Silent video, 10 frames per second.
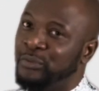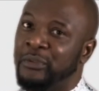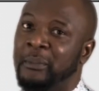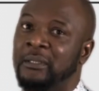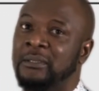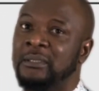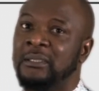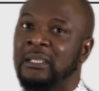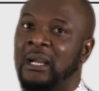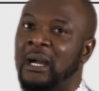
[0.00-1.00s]
females
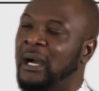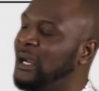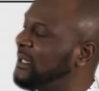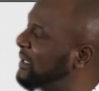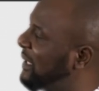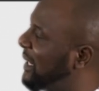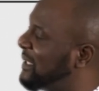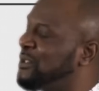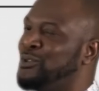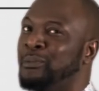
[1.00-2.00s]
and
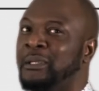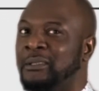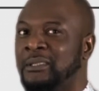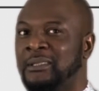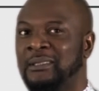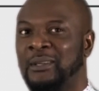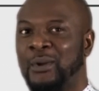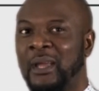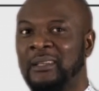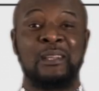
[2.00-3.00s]
82 males. All
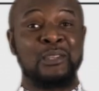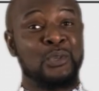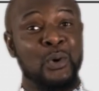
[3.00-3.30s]
right, so